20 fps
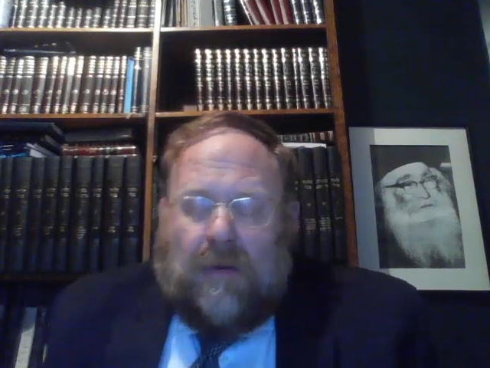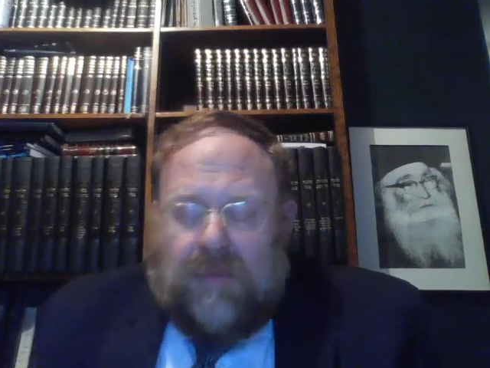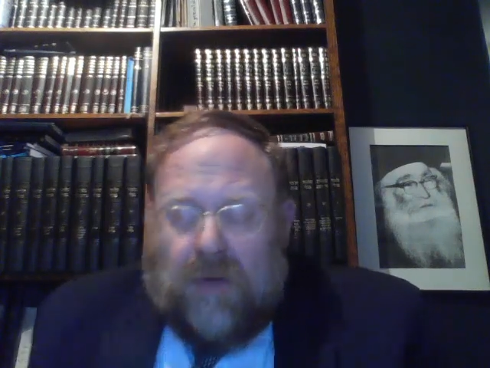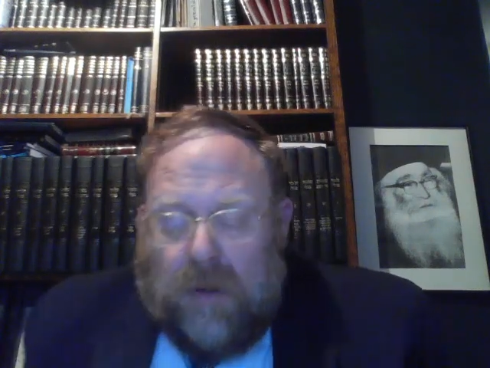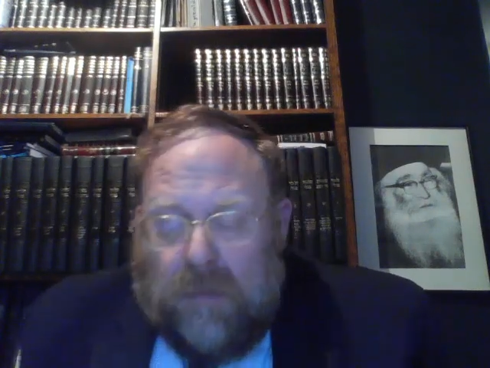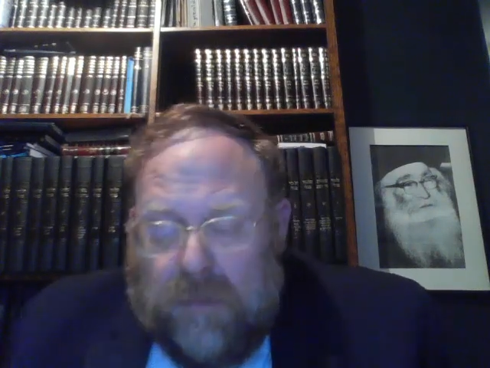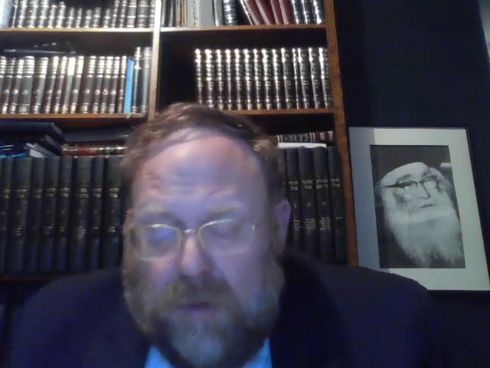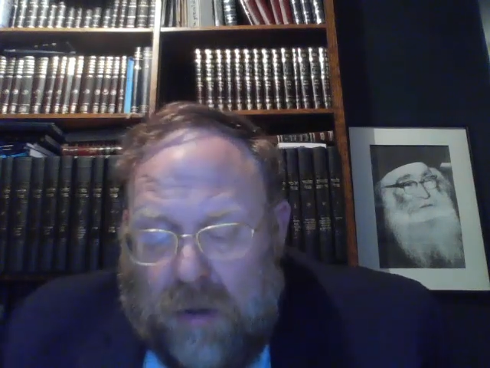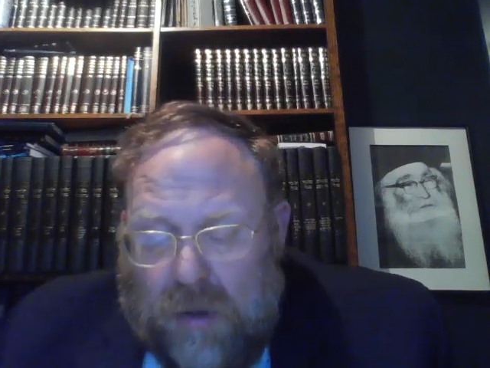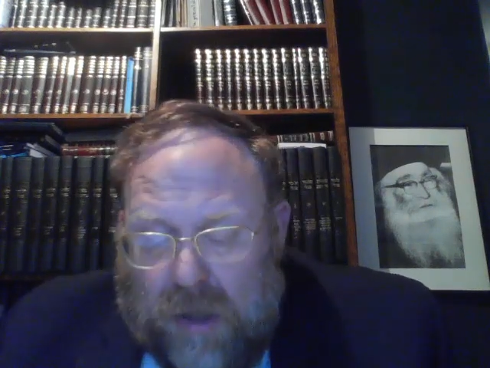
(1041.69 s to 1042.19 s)

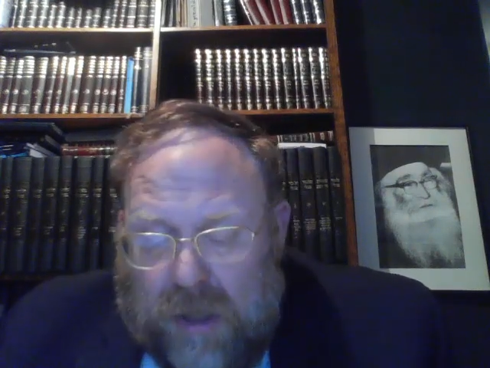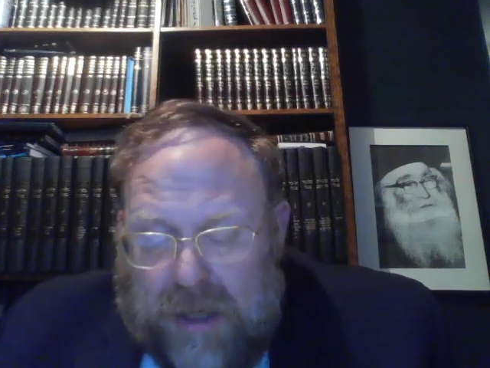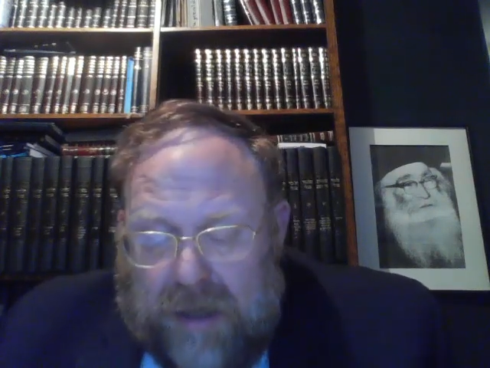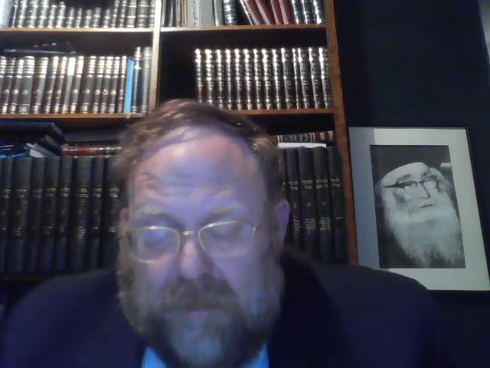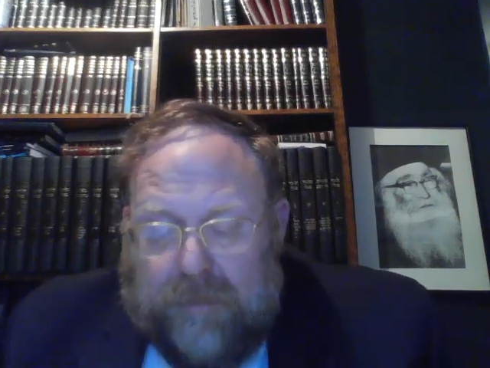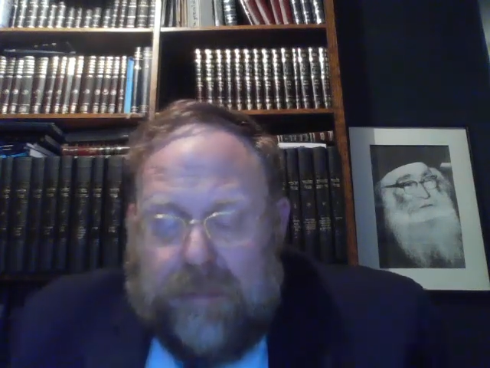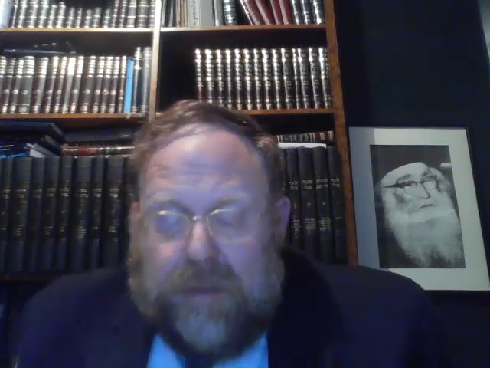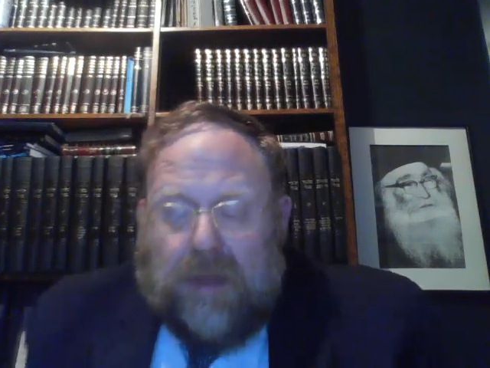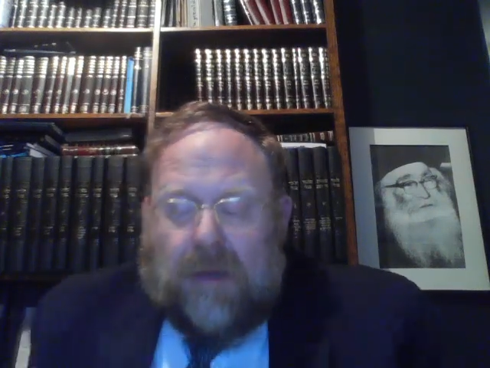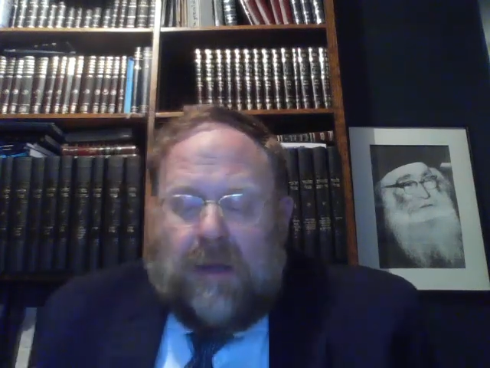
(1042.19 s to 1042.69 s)
don't cook
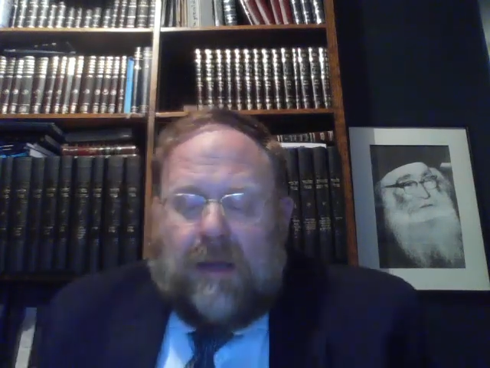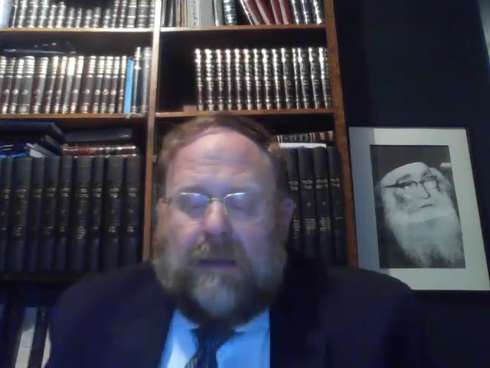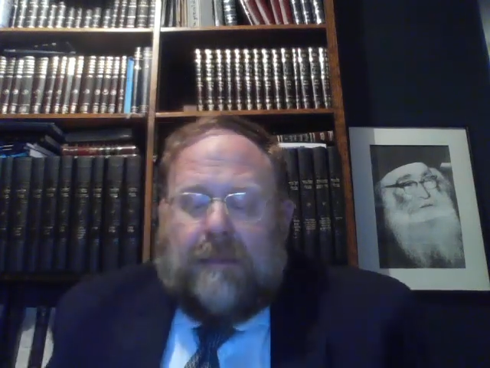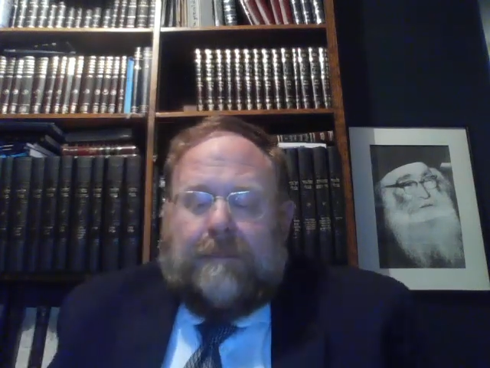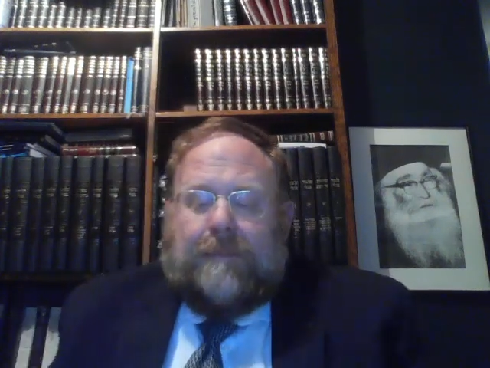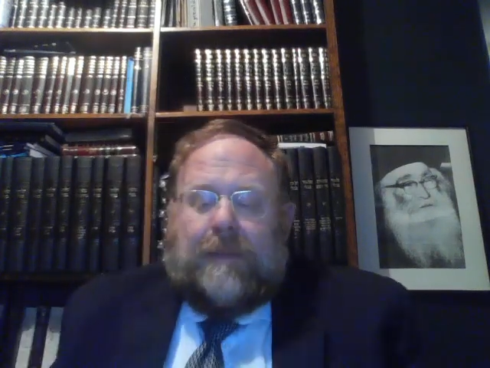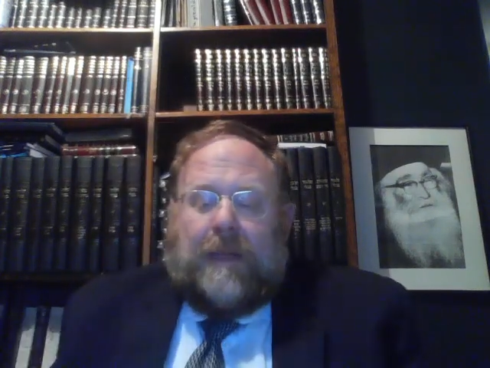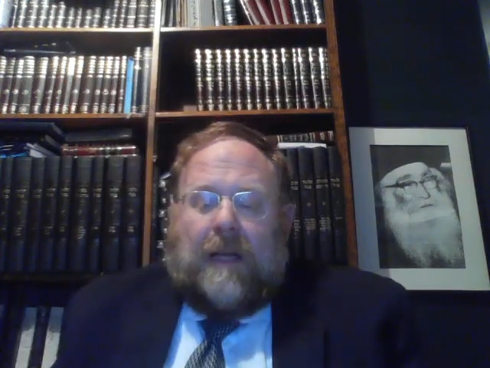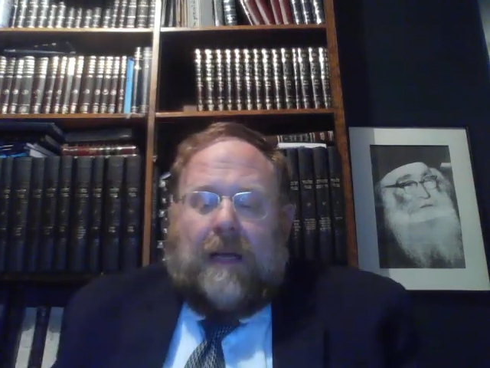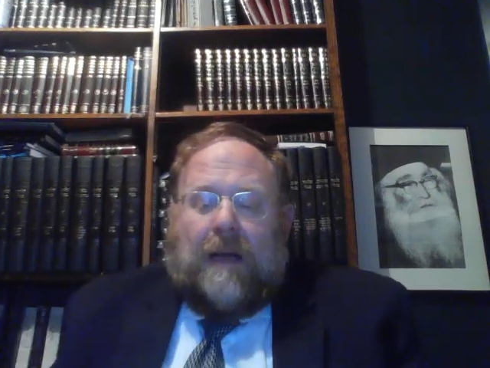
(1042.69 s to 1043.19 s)
in milk,
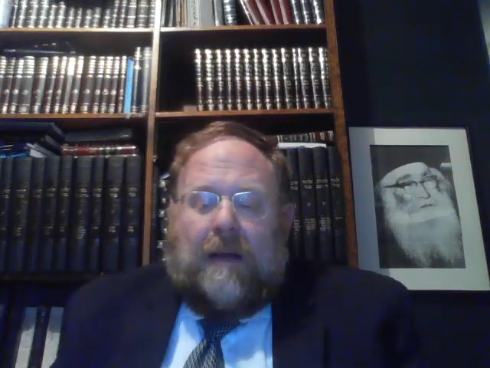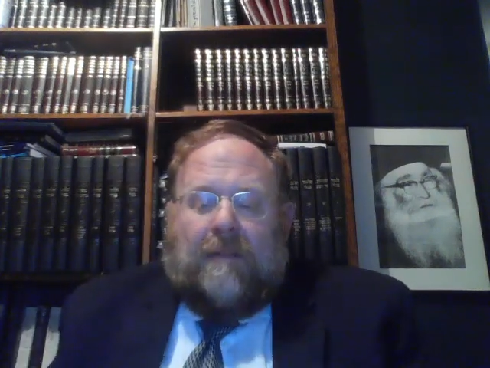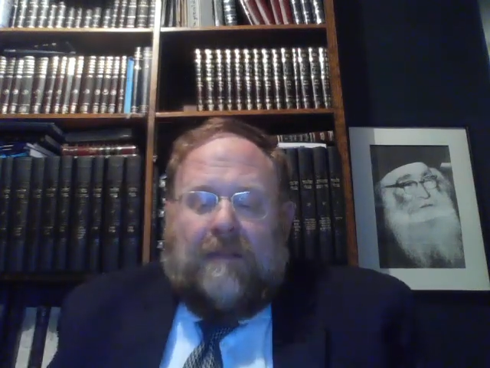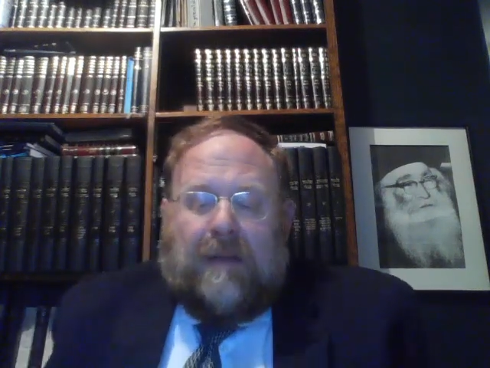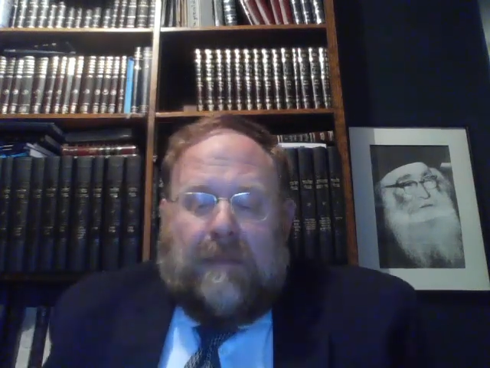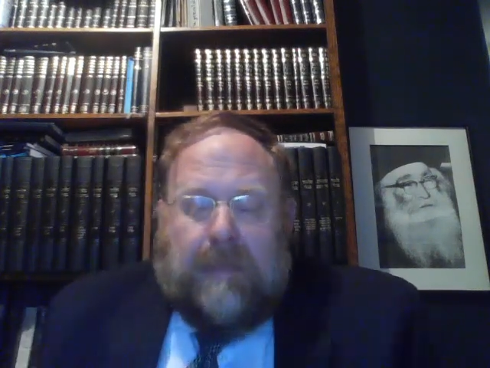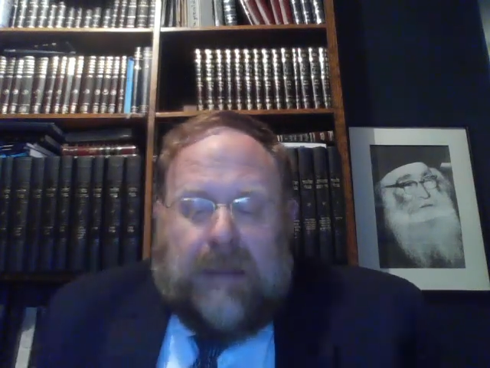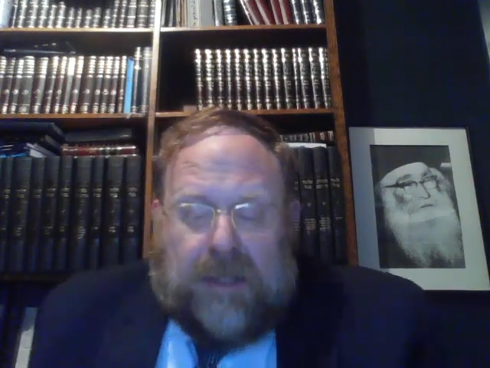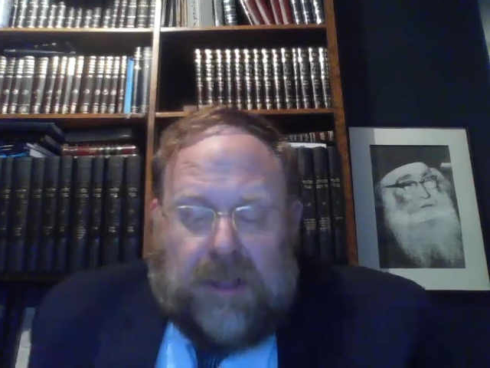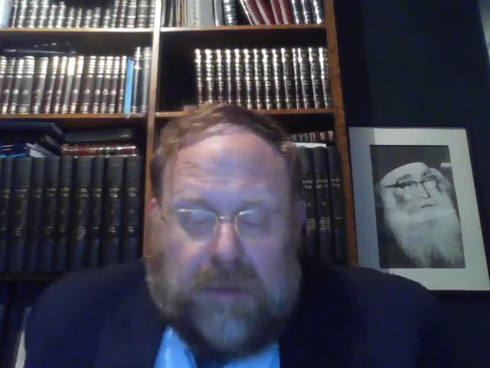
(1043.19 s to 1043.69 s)
if you
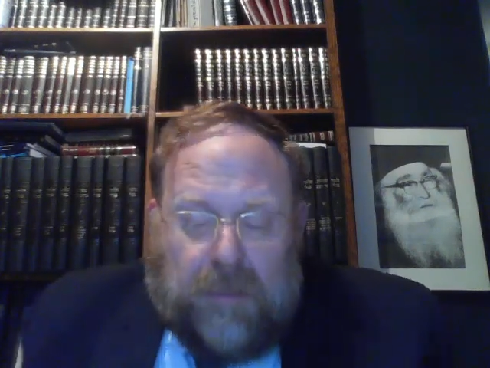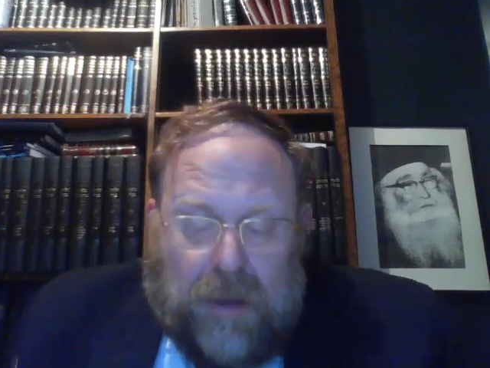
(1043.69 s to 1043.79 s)
cook